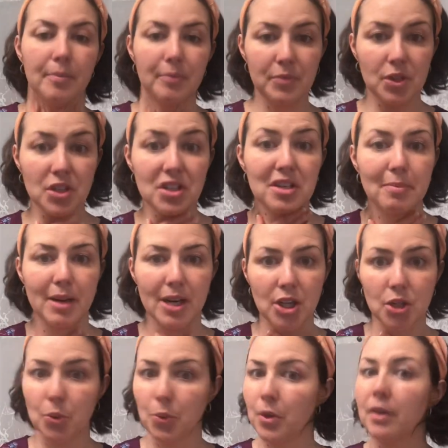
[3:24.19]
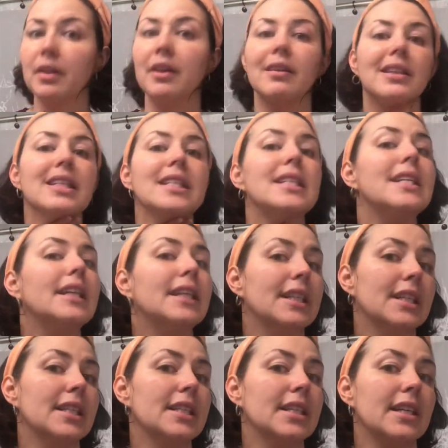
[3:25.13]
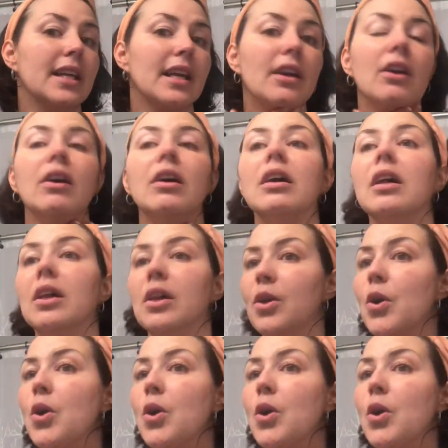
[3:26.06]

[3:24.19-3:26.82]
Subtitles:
just to make sure that this neck doesn't get all